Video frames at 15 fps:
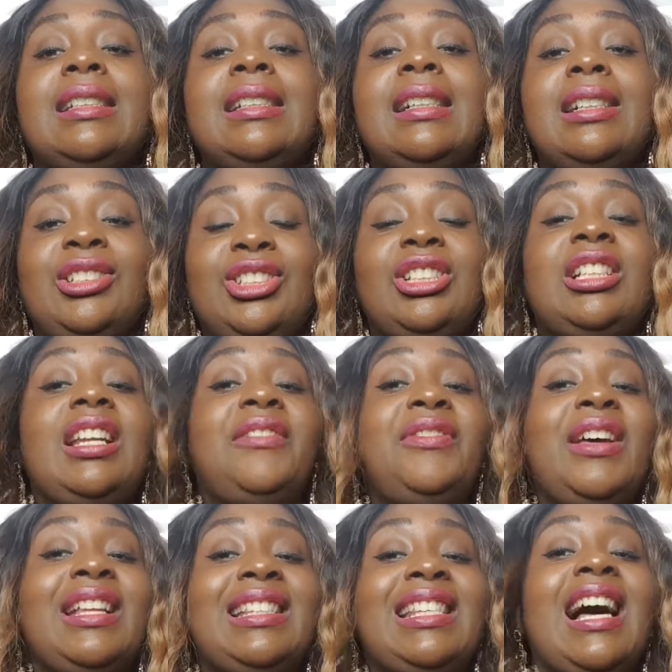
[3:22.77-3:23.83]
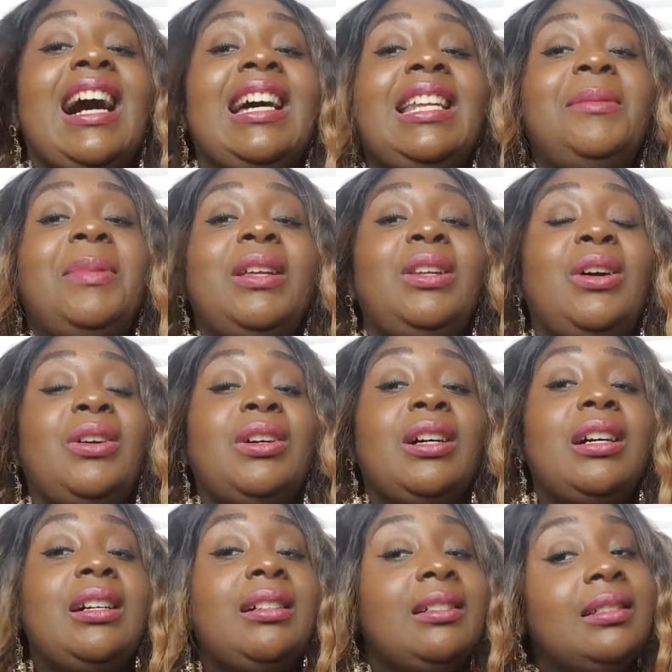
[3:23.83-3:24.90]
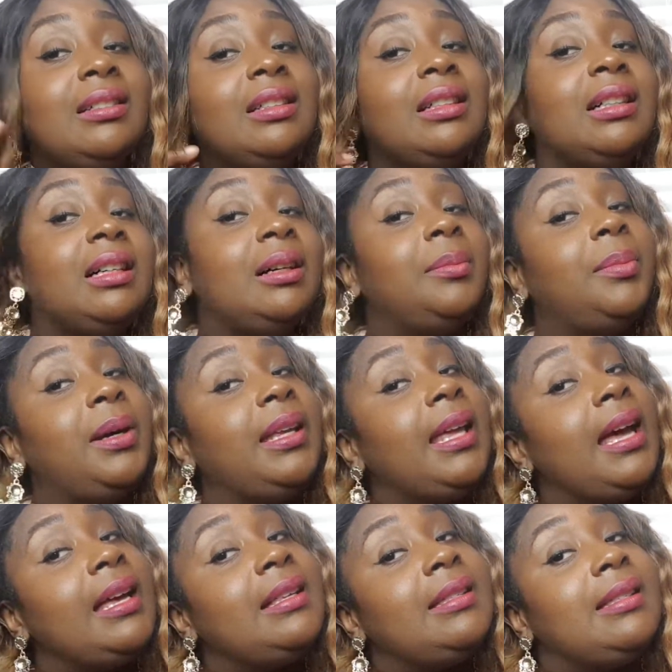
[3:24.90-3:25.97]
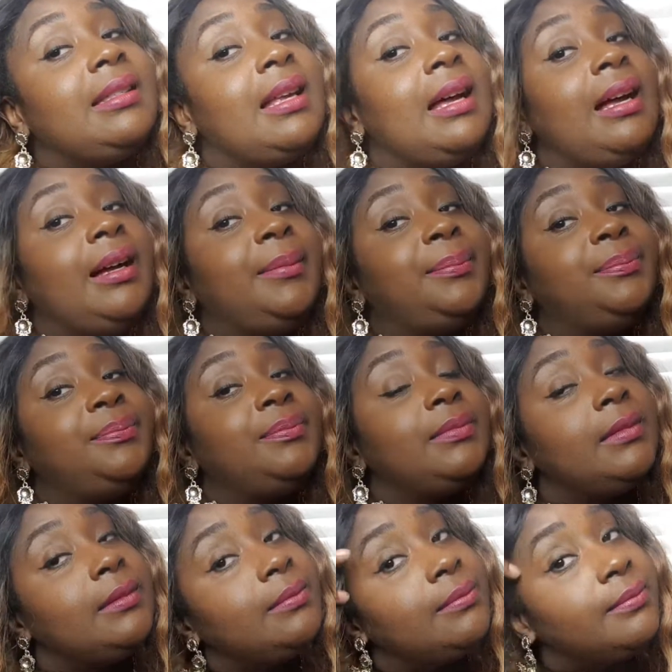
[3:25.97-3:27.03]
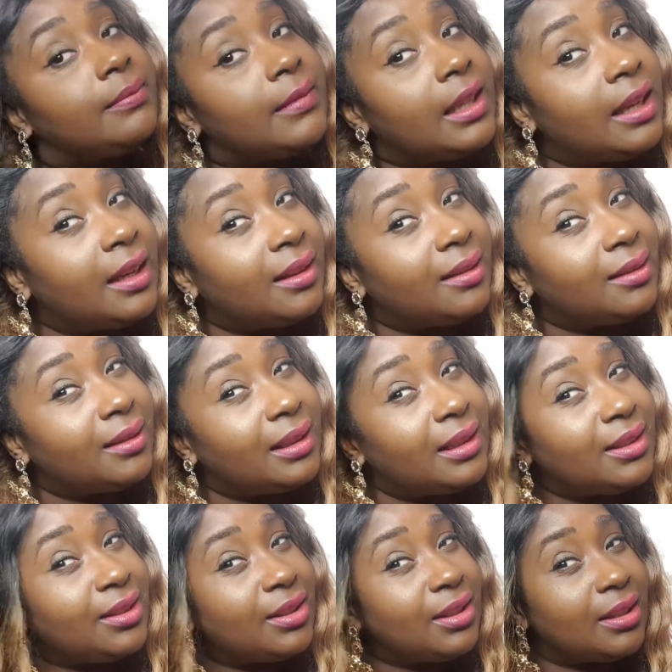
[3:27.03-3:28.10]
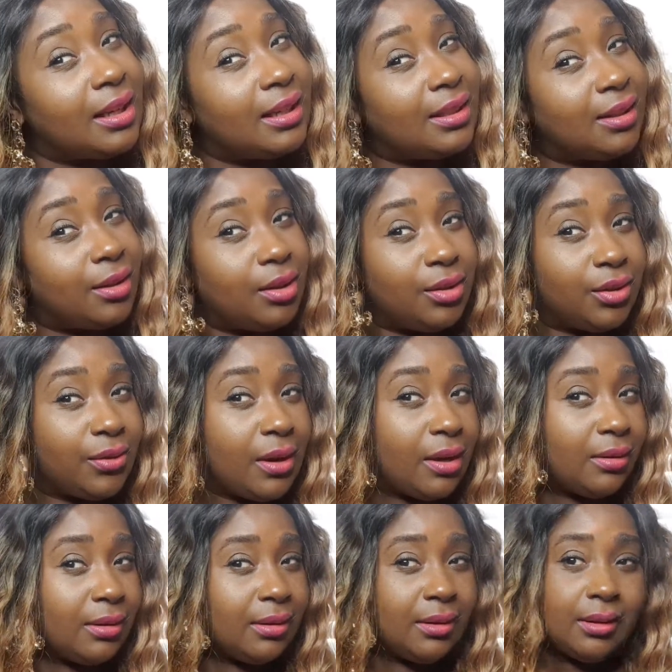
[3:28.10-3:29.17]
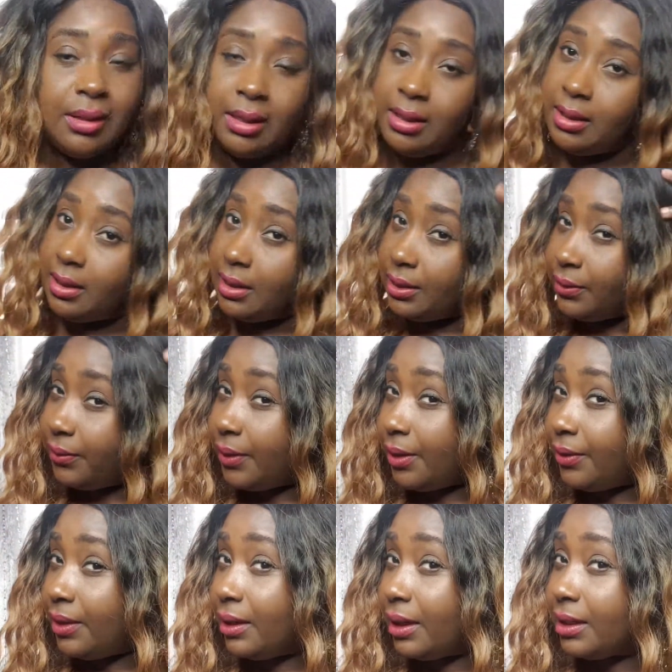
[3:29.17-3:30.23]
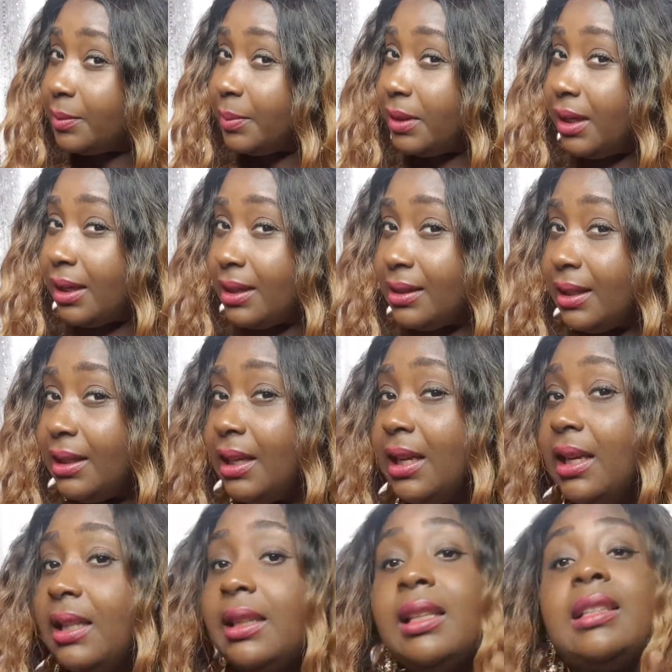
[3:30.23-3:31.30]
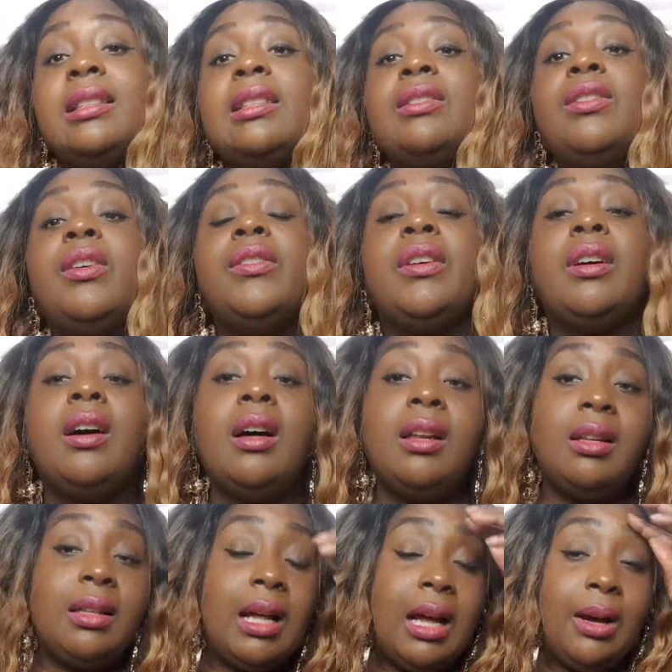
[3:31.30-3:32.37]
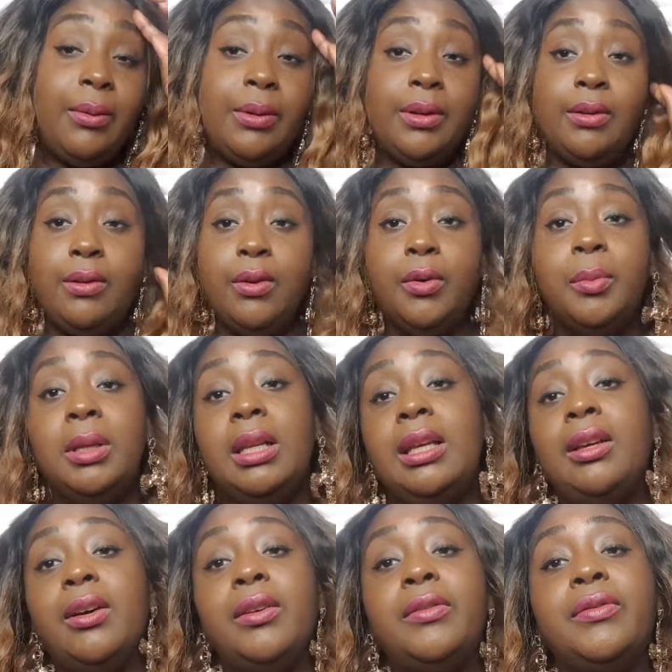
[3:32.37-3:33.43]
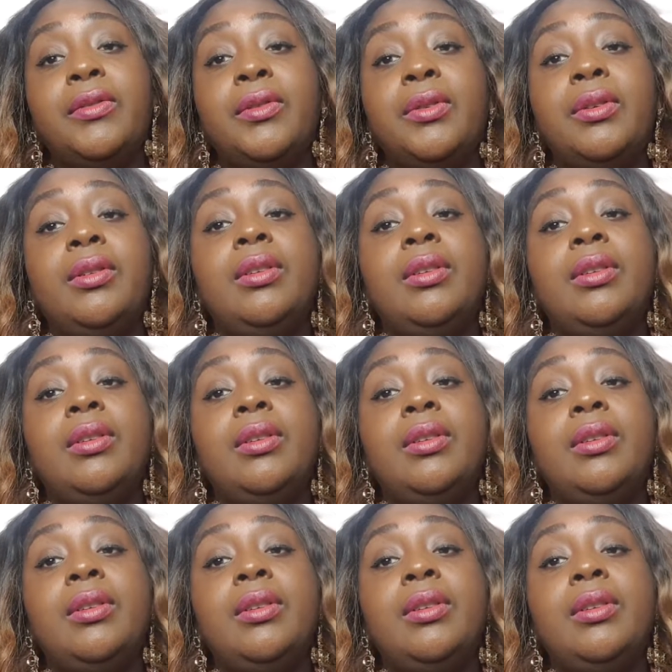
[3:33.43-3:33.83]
I should have left it a tiny bit longer. But yes, yeah, it's just nice. The contrast is very nice. But like I said, this is not the color that I would normally go for.